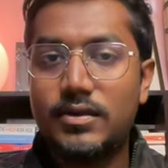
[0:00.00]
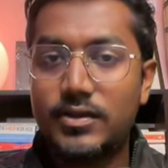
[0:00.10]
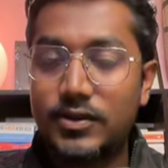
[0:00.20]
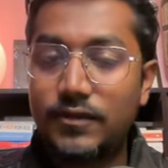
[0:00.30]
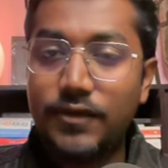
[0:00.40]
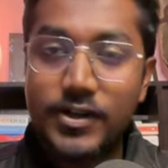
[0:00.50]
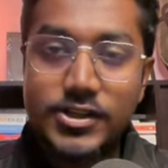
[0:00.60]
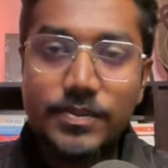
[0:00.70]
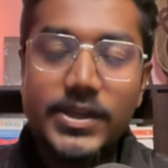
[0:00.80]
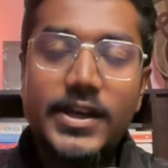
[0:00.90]
the
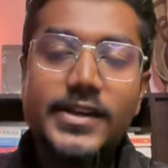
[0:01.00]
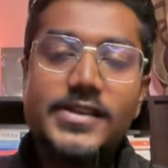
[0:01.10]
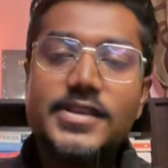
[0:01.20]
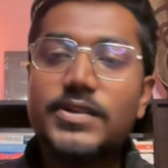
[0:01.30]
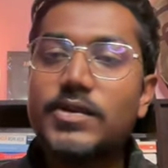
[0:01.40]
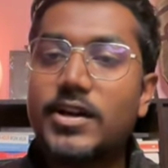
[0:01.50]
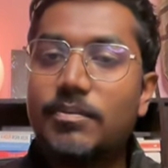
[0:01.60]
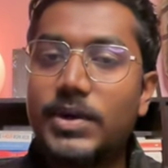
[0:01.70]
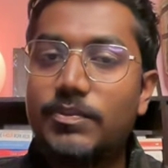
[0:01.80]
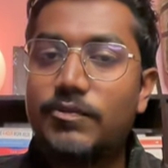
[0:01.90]
first big ideas that will
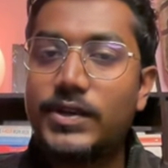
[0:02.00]
come up